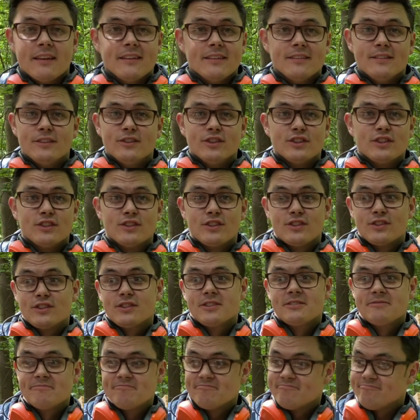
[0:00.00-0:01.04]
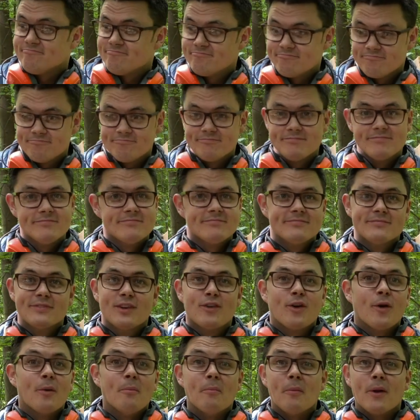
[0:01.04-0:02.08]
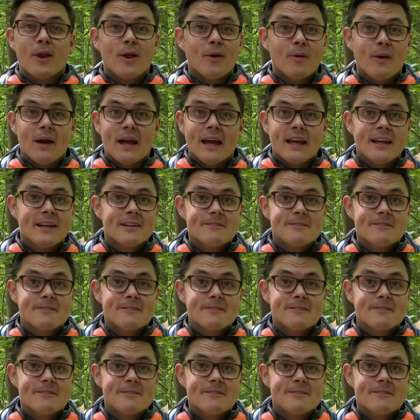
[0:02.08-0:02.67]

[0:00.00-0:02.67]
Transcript: it'll just crumble away.